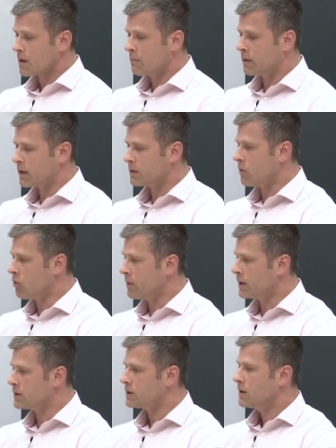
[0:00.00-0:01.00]
But at the
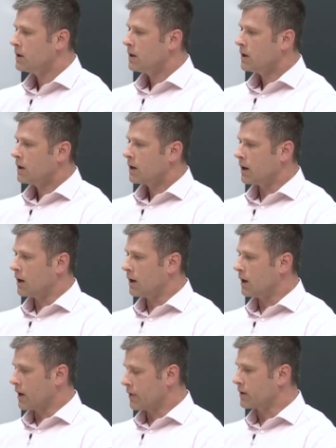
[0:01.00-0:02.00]
moment,
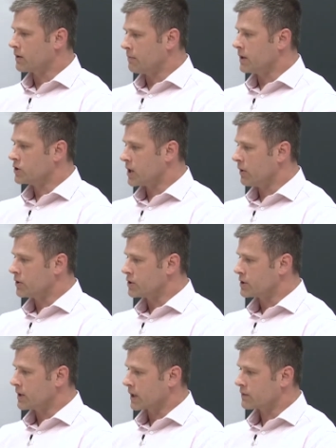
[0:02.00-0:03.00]
I think the big
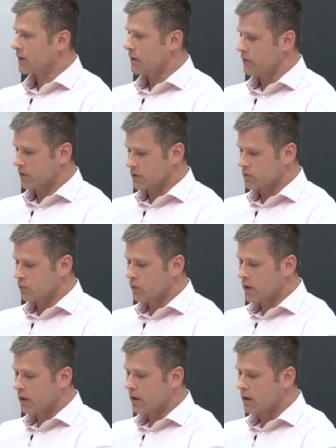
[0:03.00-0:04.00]
challenge in the next 5 years is
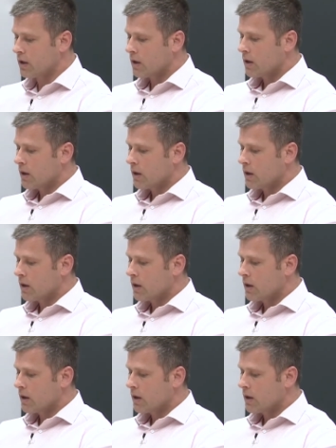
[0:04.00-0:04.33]
really